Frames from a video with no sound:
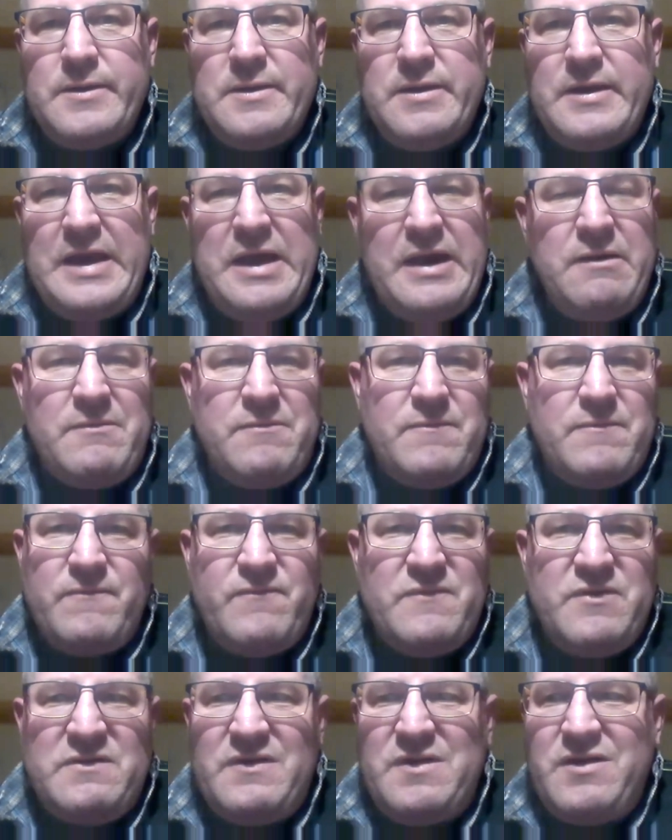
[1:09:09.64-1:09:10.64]
Yeah.
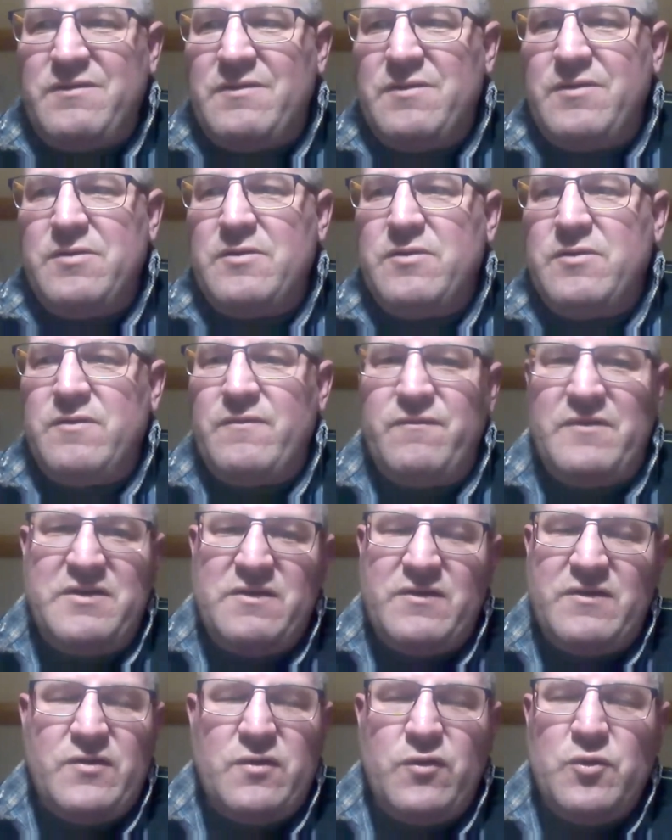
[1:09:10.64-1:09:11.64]
This is
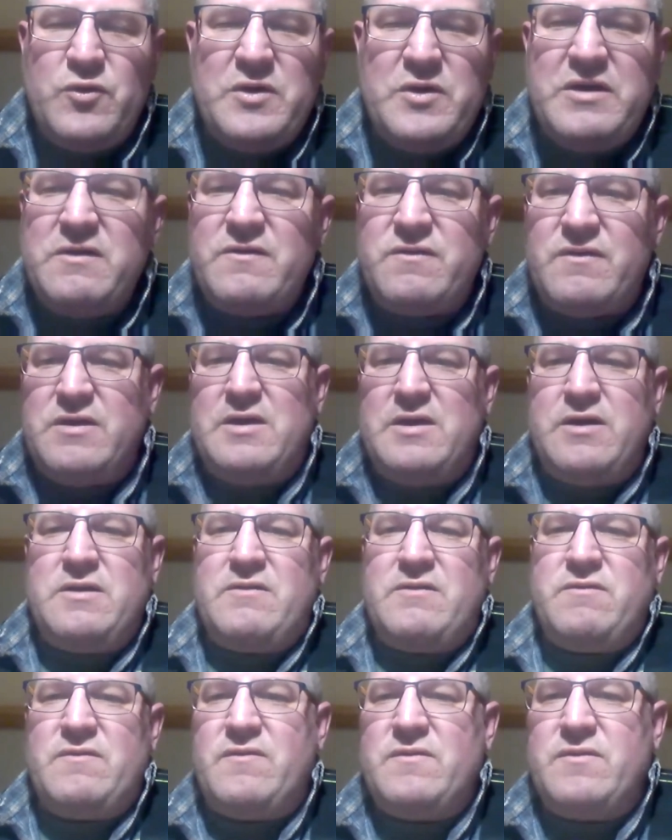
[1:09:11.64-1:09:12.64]
so easy.
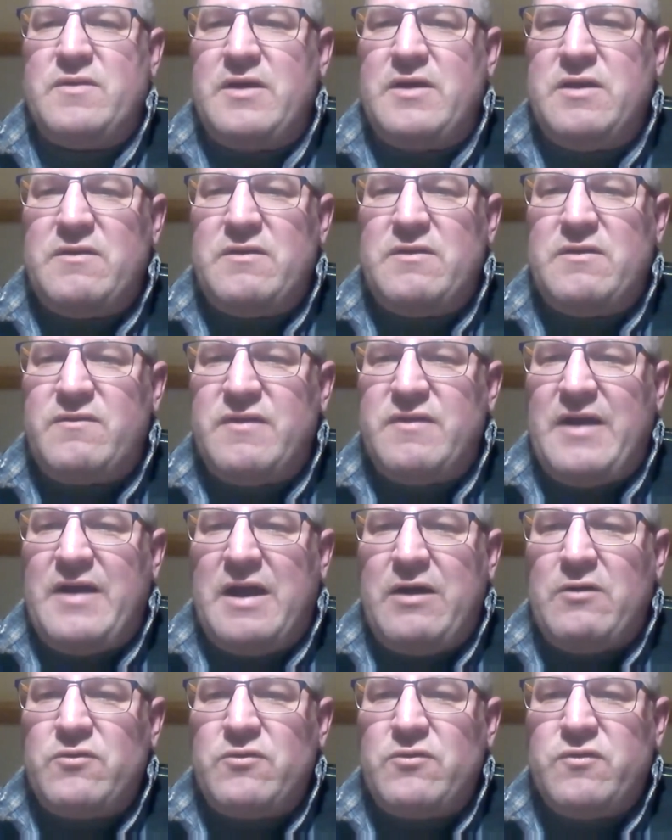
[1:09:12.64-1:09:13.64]
It
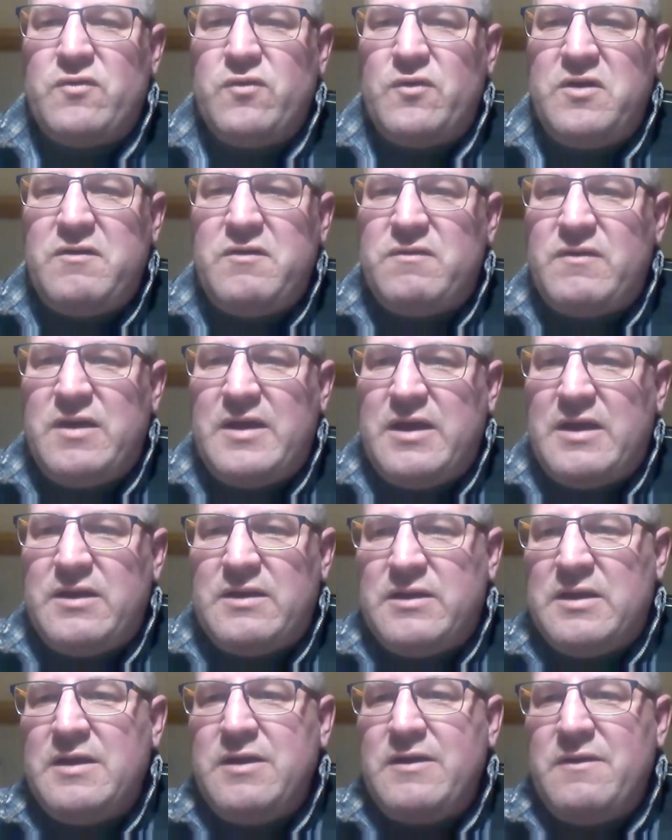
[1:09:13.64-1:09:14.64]
sounds so easy,
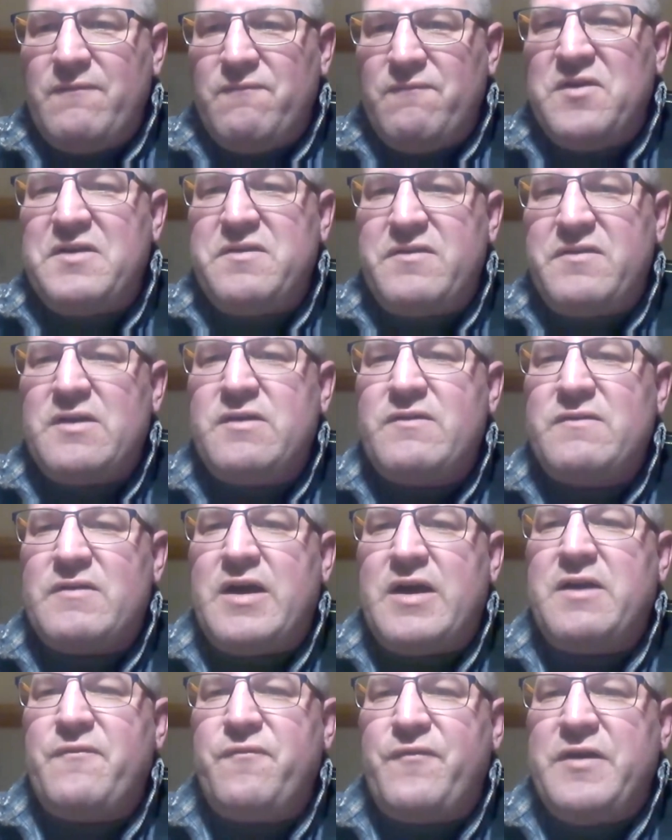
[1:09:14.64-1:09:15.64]
and this
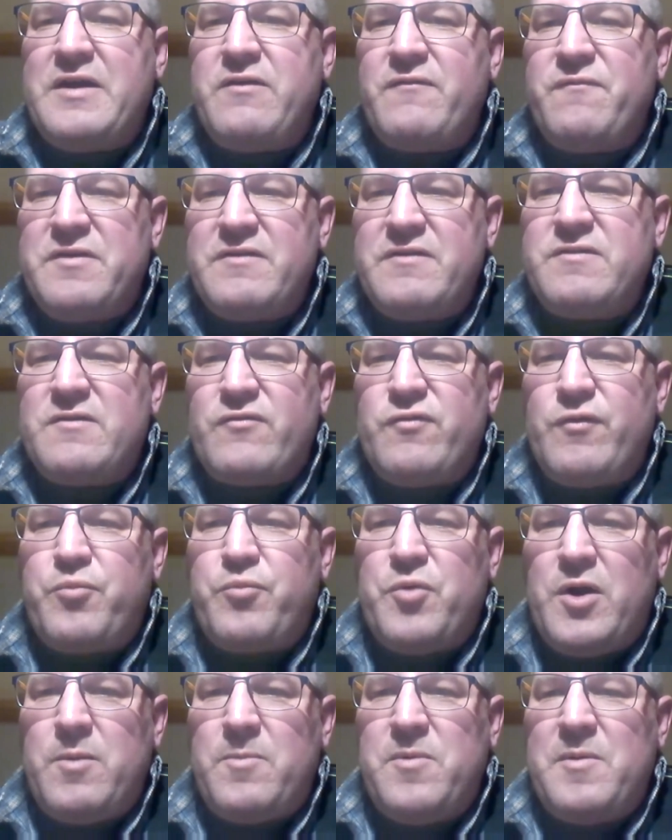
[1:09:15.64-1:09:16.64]
is, I think, this is a
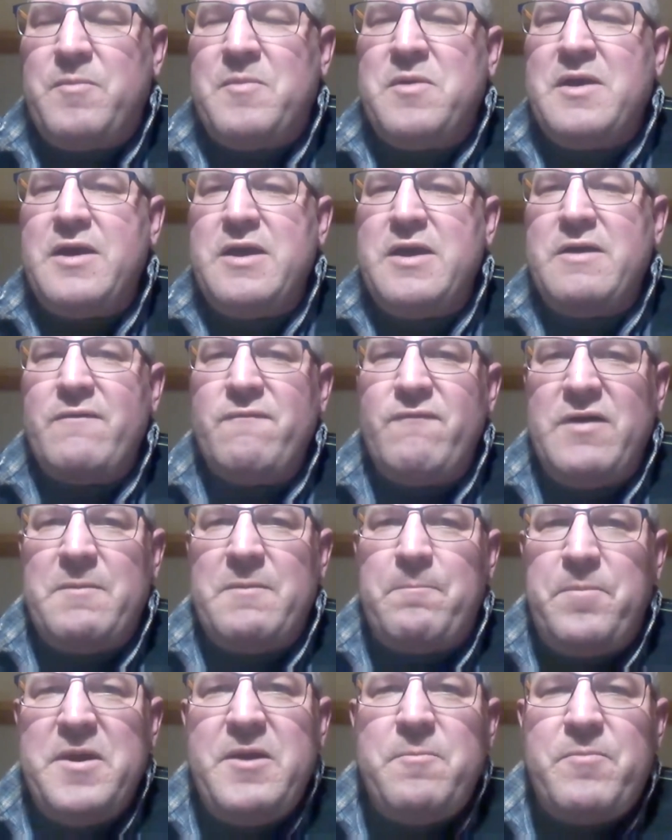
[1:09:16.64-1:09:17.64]
problem
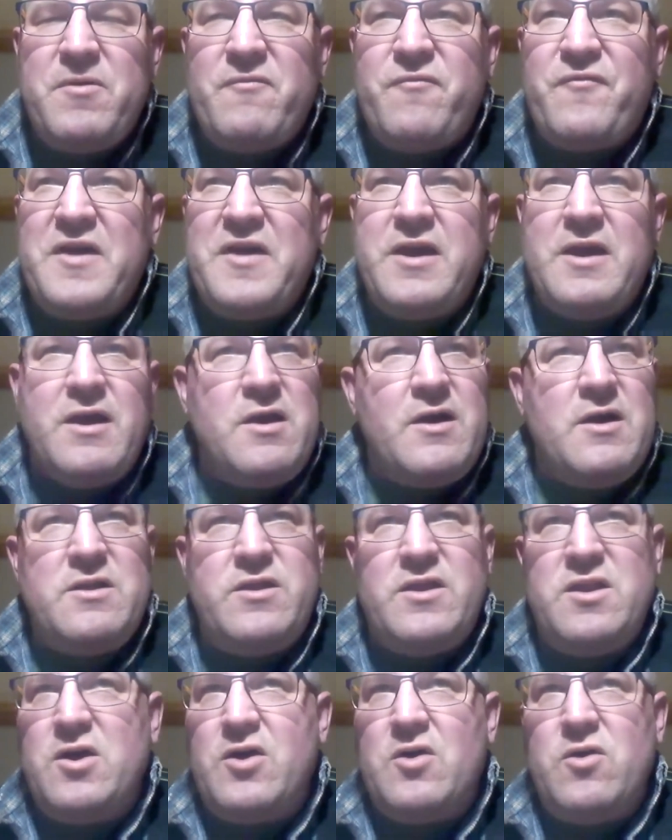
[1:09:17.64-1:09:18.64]
that people think,
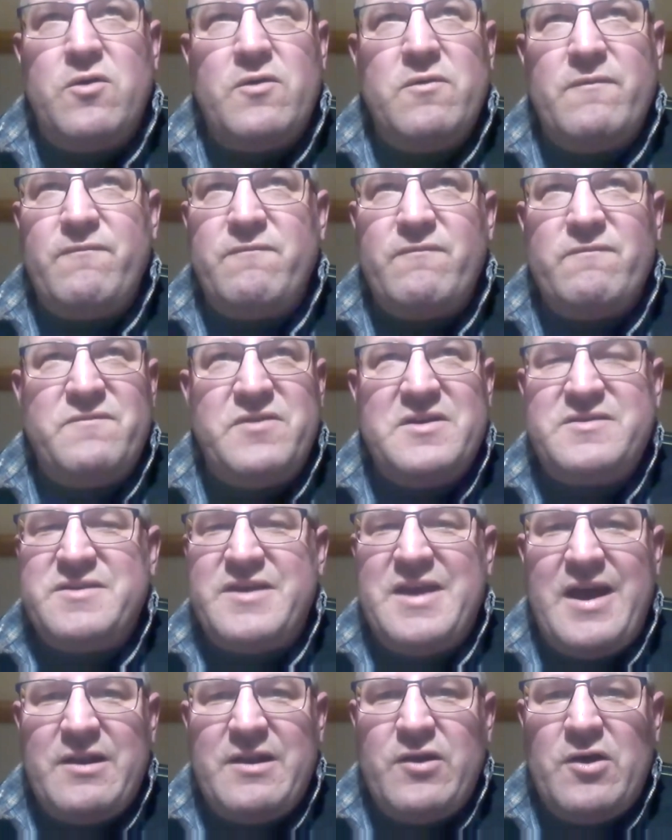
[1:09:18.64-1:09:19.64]
no, this
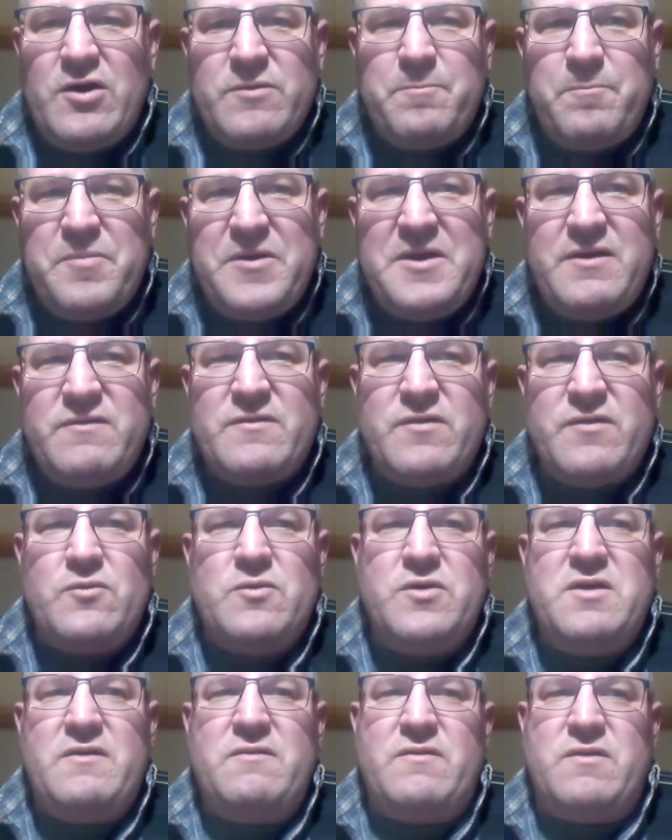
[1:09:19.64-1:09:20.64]
cannot be so
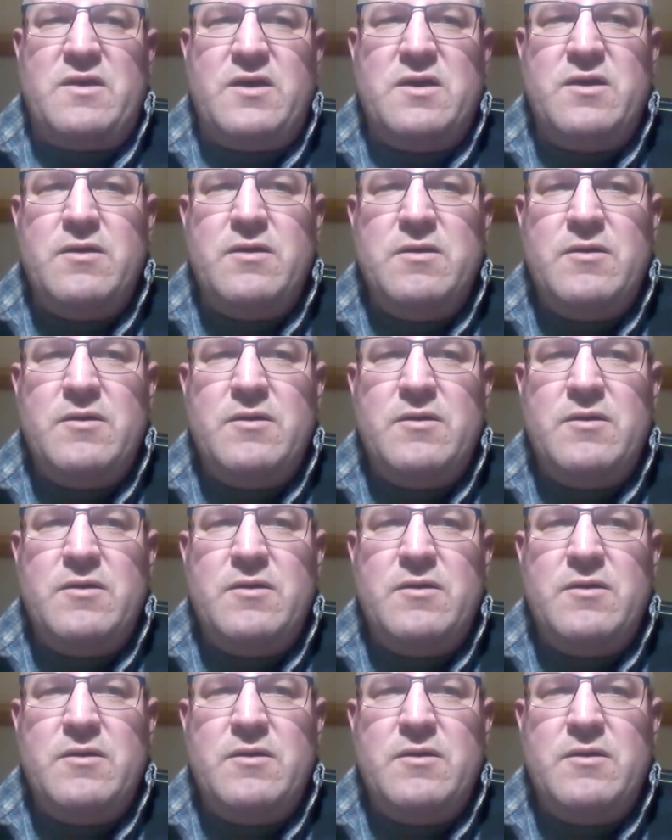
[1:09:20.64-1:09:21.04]
easy.